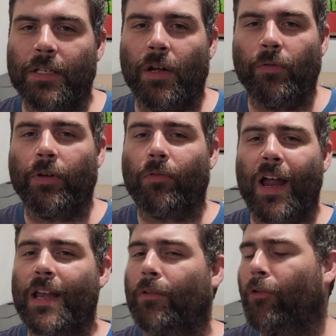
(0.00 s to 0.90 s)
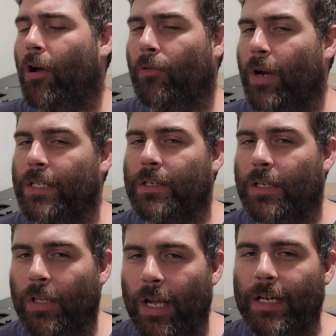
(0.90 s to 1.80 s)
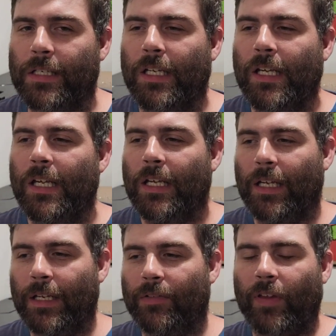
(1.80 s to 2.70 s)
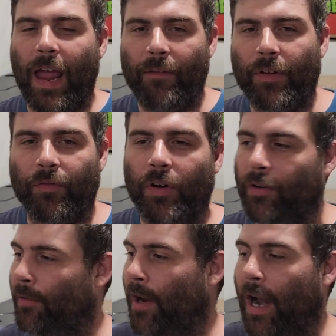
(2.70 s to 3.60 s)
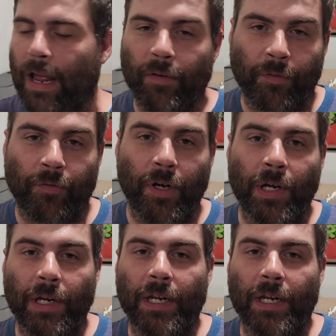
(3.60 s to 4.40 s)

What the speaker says: The only right and wrong way to collect is having fun or not having fun.